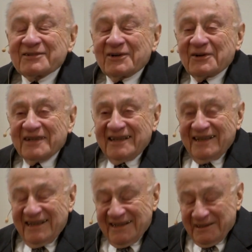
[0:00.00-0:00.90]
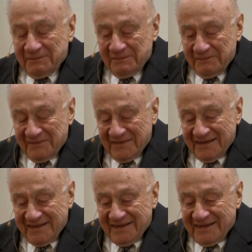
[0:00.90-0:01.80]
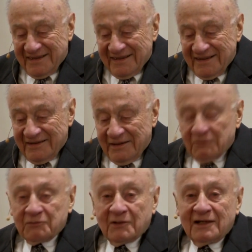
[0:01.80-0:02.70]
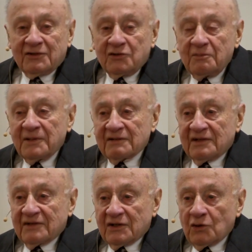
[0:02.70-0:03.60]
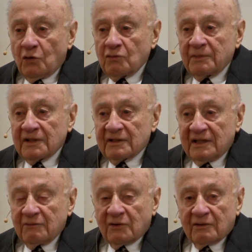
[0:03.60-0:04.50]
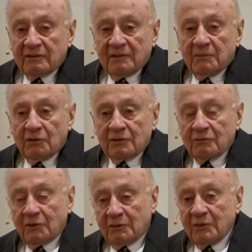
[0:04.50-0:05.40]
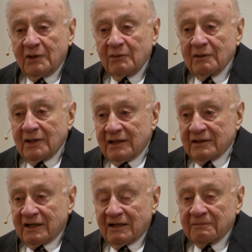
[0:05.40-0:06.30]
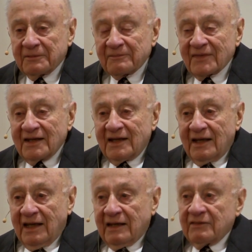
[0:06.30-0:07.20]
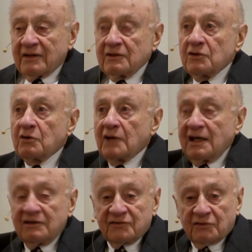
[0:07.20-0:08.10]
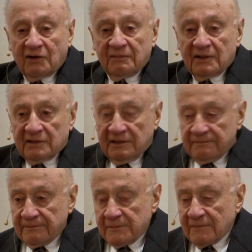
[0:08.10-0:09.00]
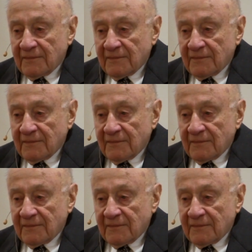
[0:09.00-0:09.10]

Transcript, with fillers: so he. Um, there was really two buildings: an old building where the motor, where we ended up, and the new eight-story building